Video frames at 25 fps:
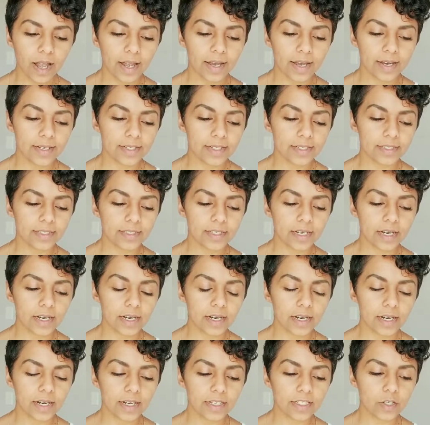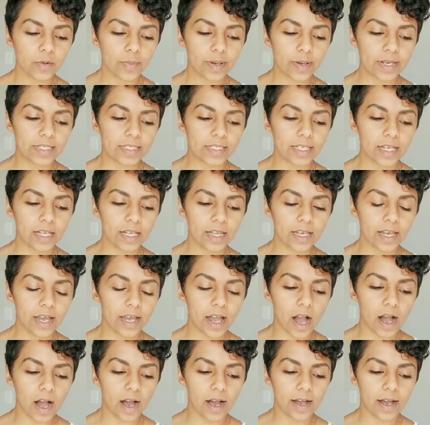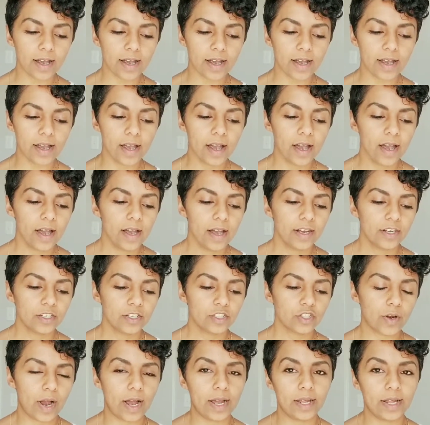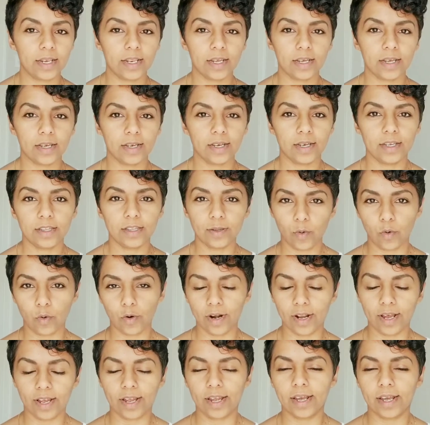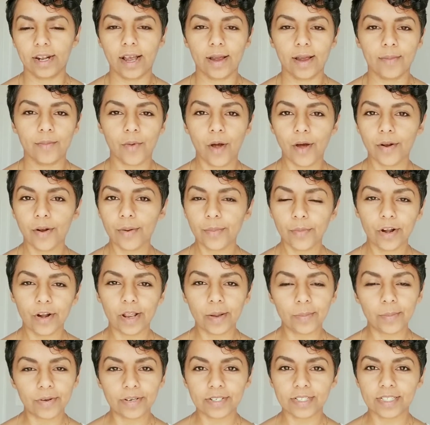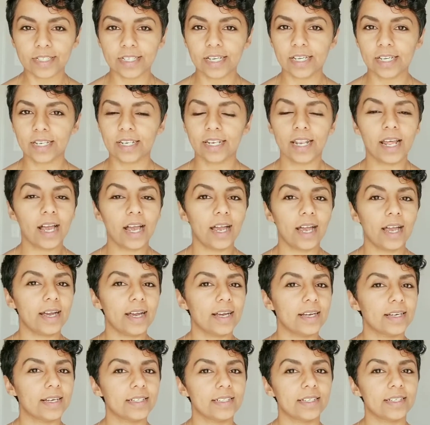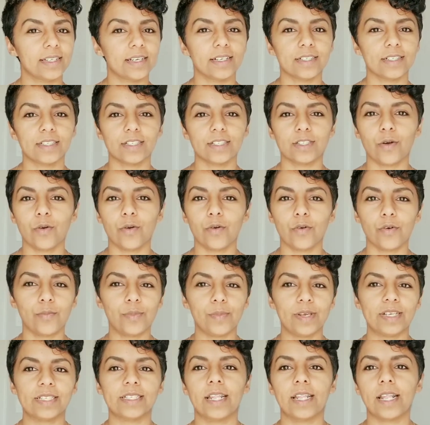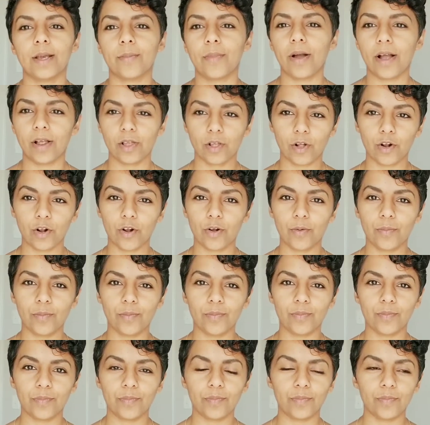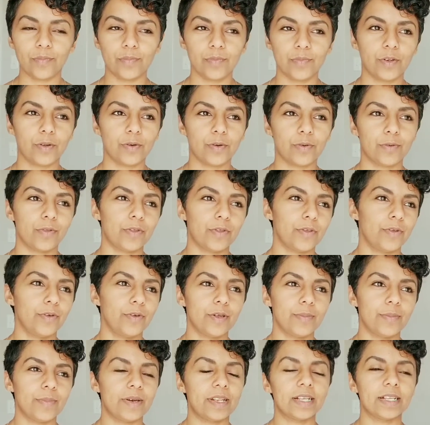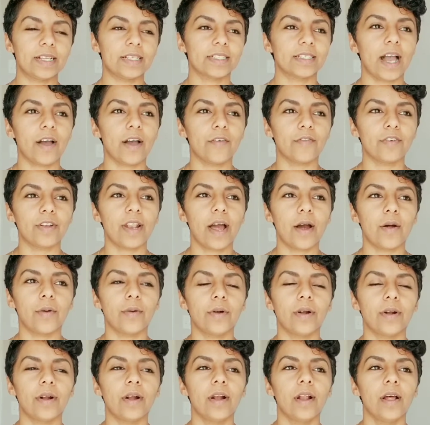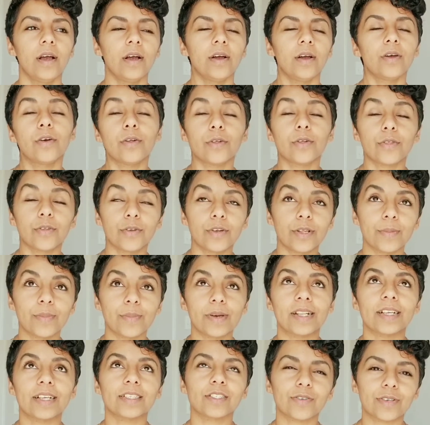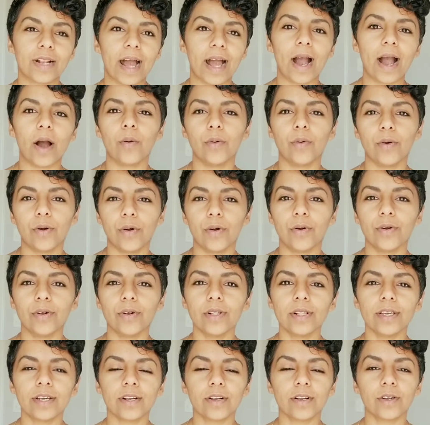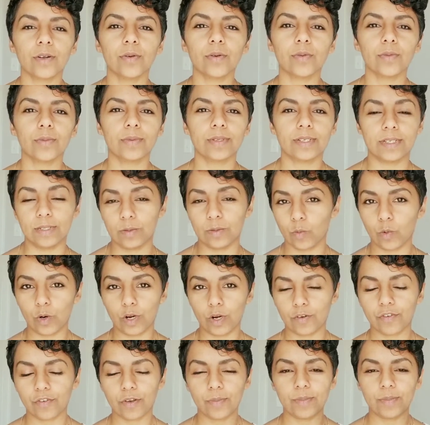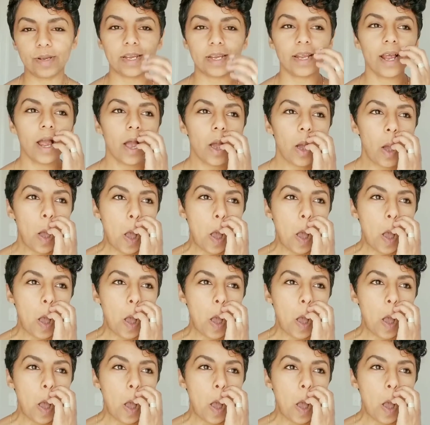And uh, so basically, I tried in the morning, and I am not a morning person. And so, me setting my alarm, you know, 30 minutes, half an hour, or 30 minutes or an hour earlier didn't work for me.